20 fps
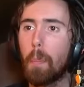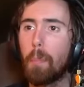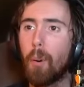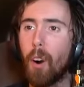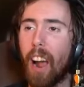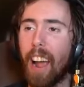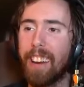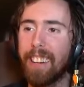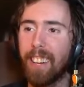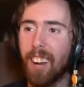
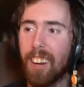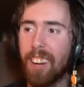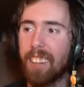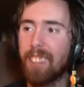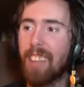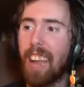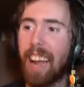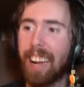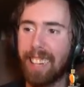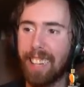planning on
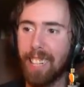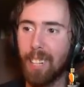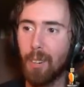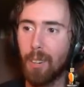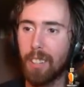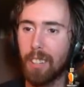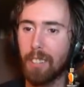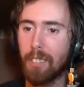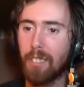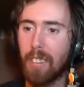attacking you
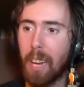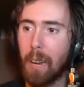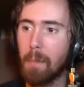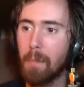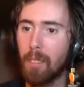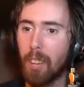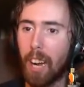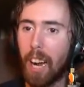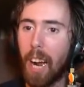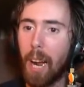at the same
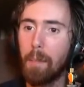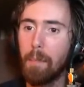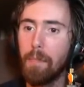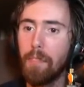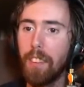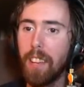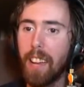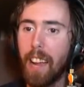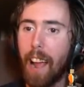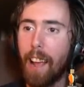time,
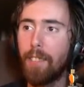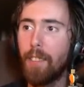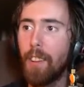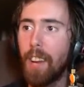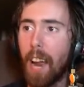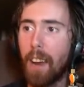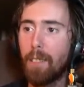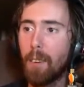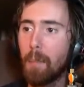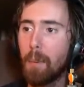and
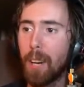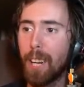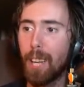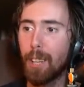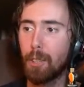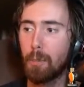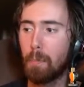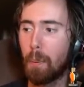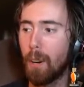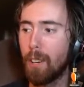then everybody
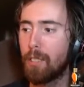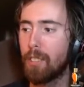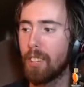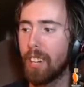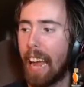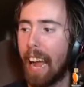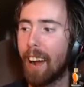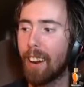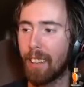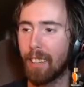else
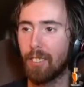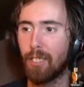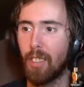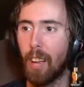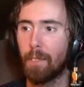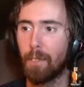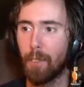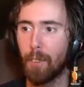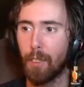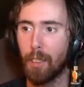pussied out
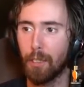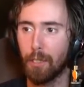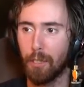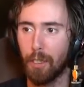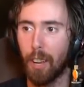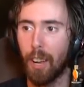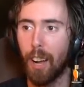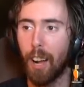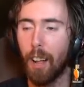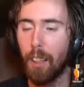except for this
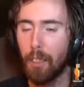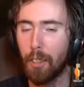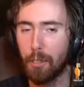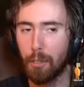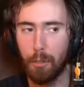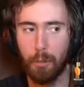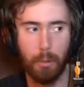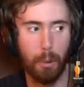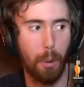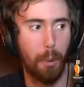uh,
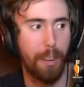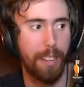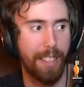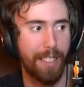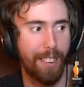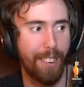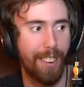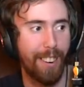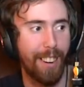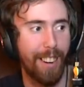this druid
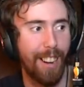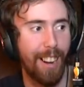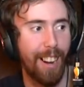here.